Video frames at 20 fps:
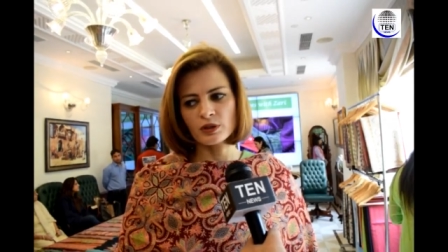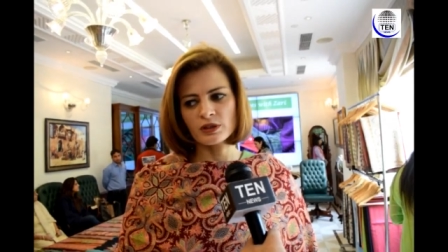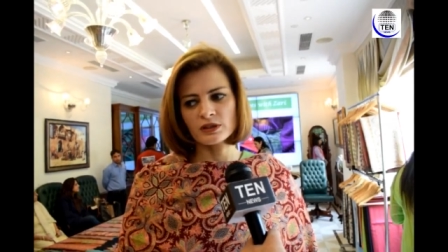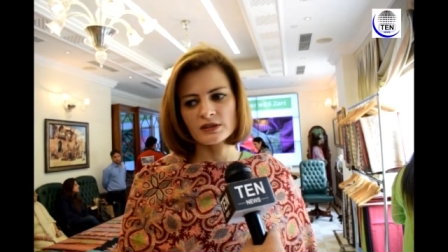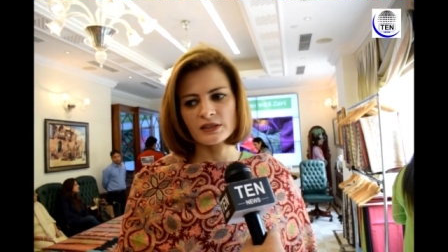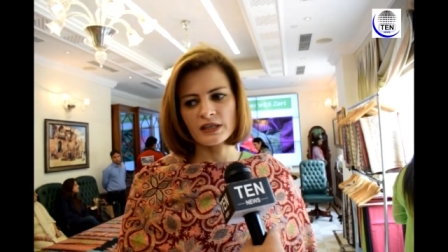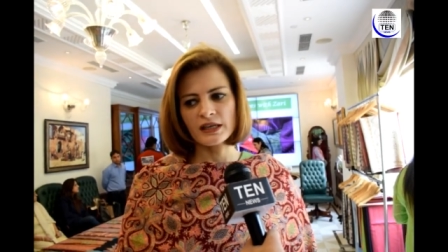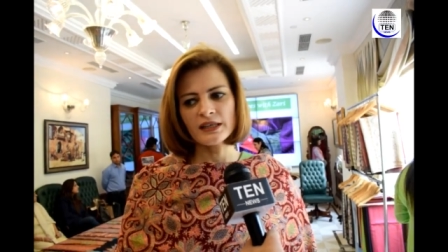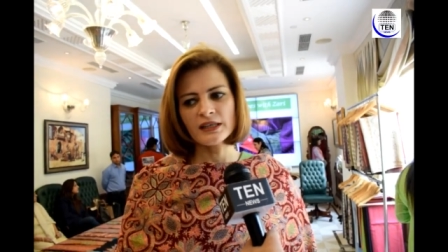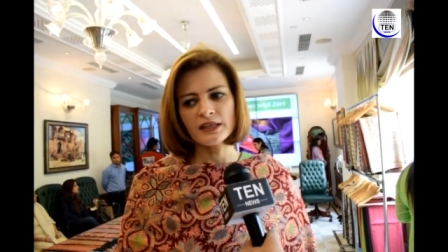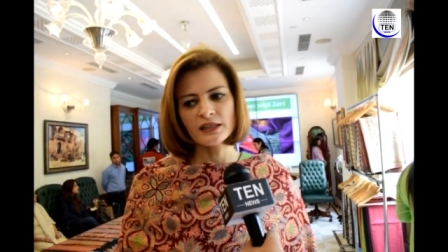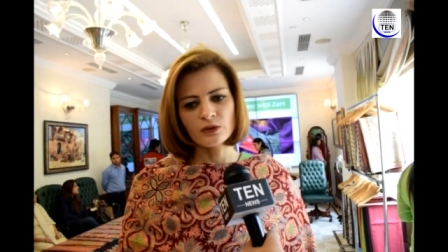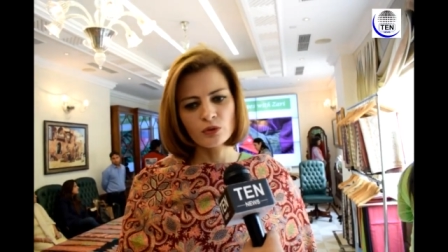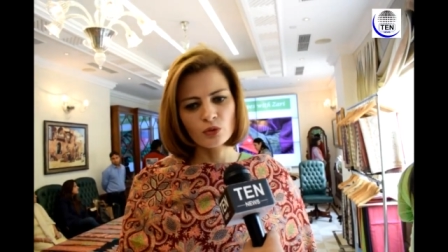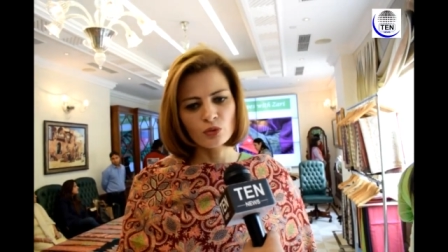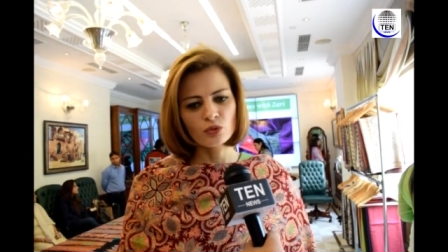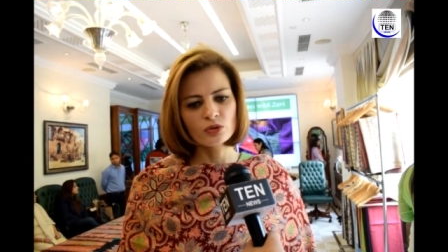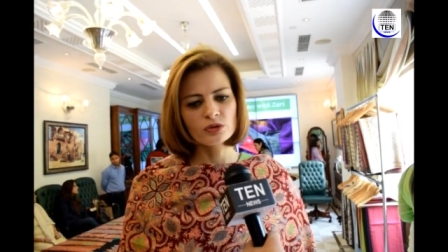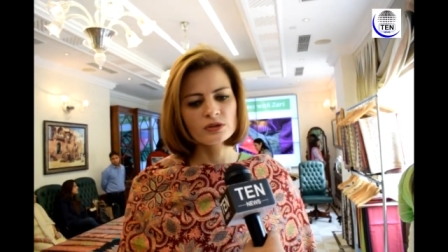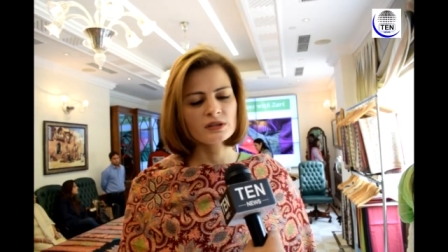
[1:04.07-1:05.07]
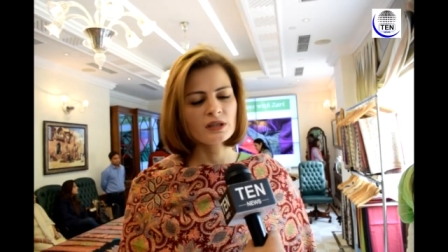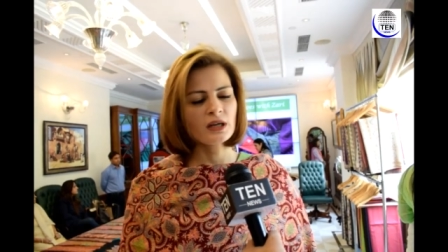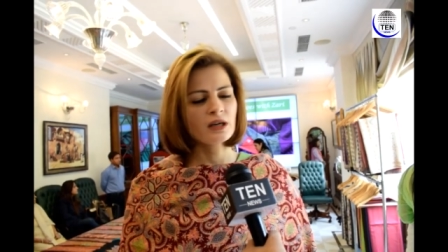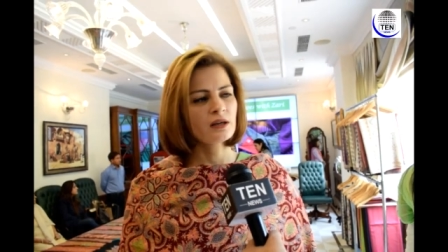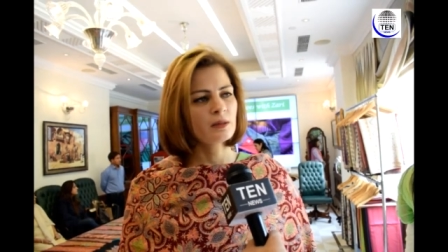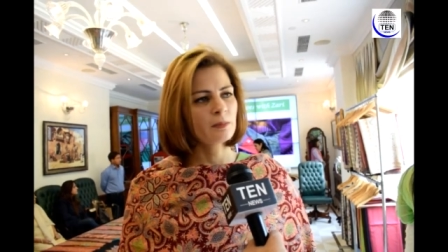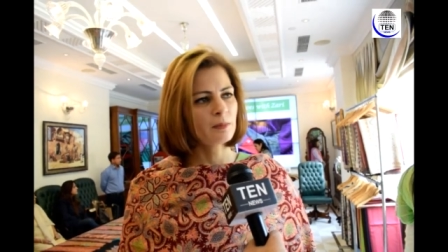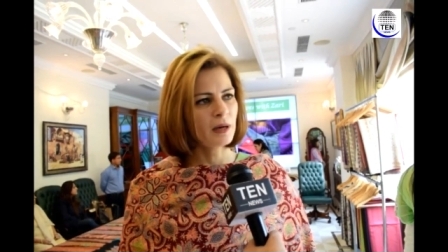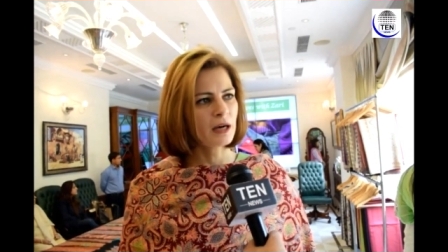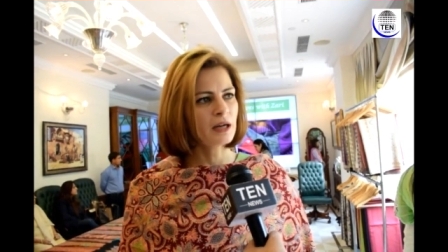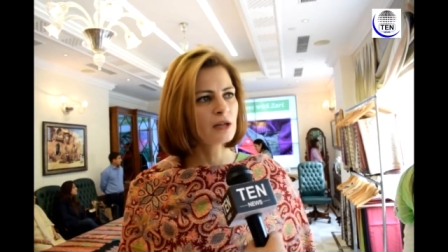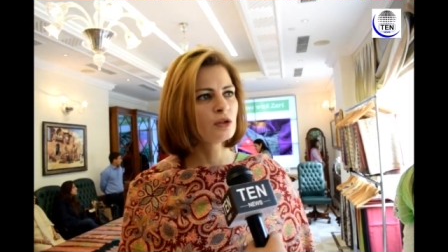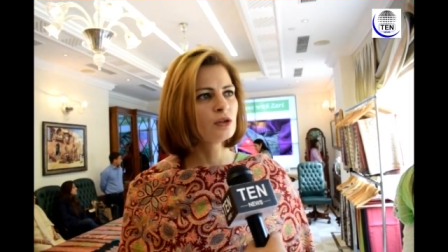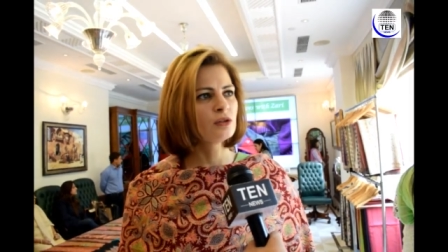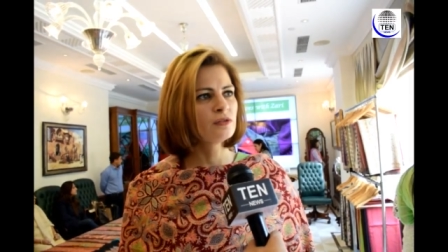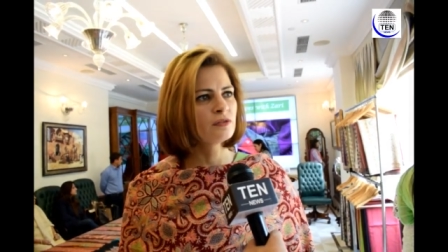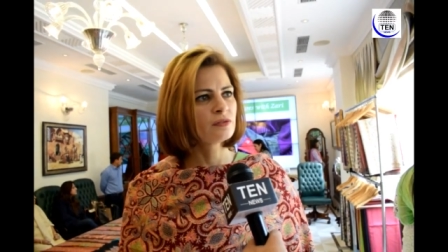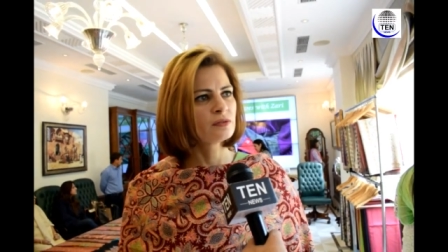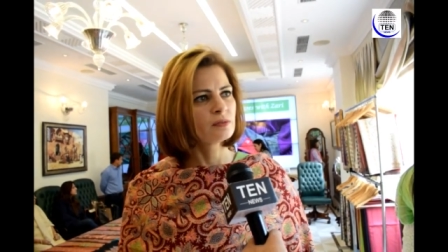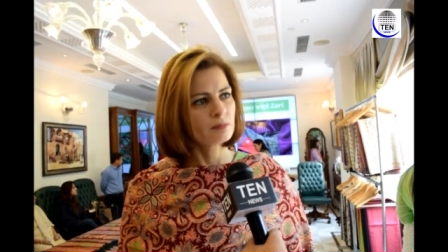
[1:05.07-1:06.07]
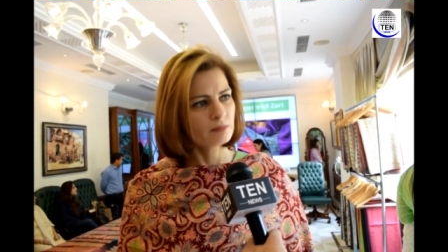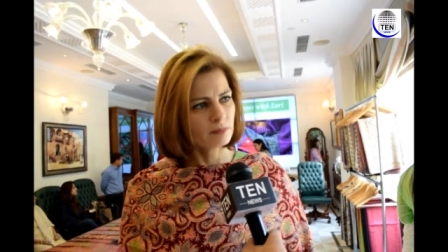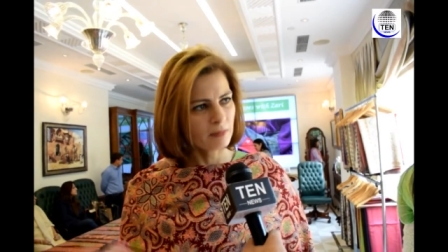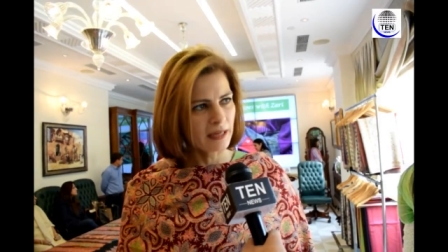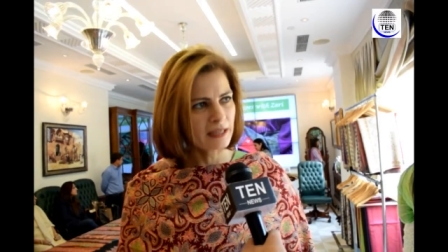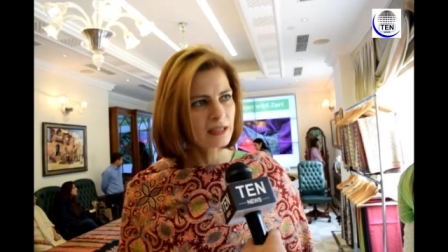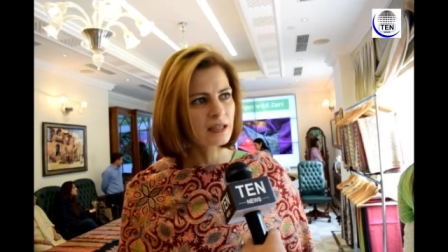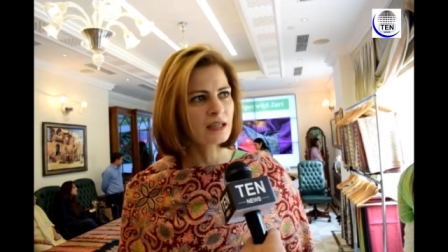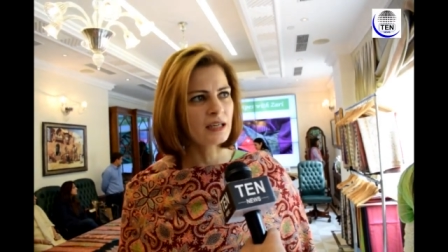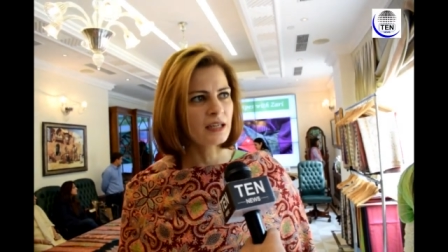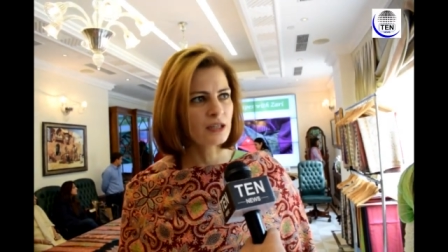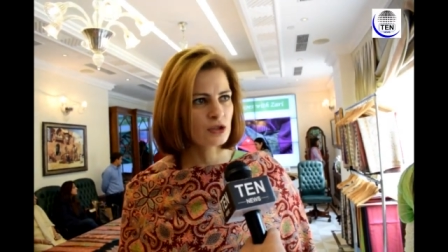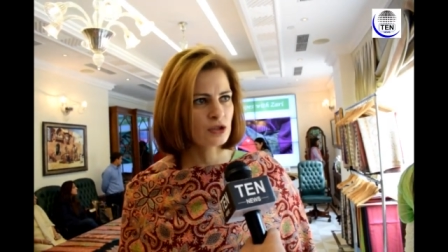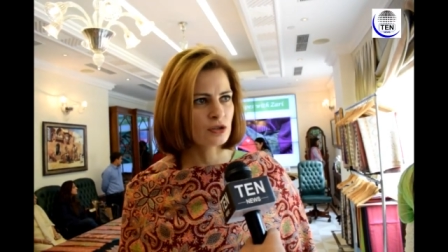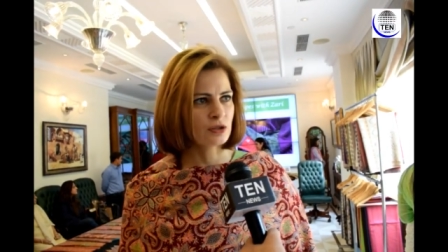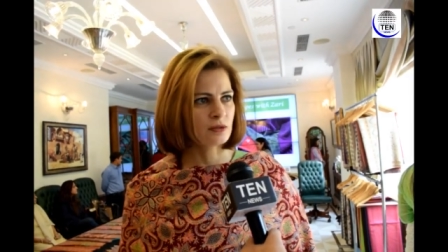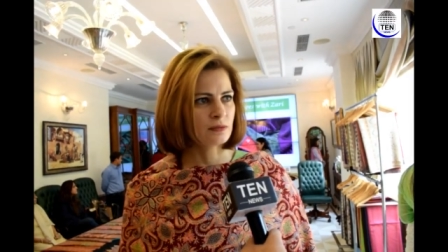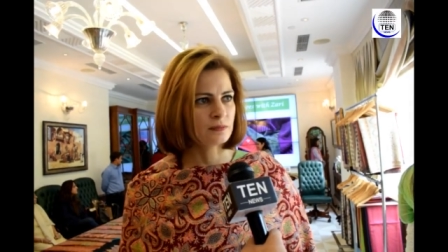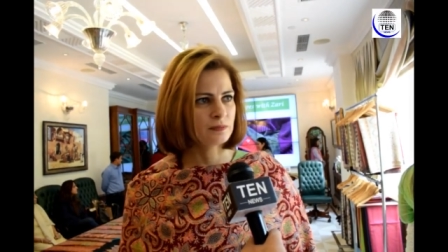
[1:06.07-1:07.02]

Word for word: aside and those are a part of my collection.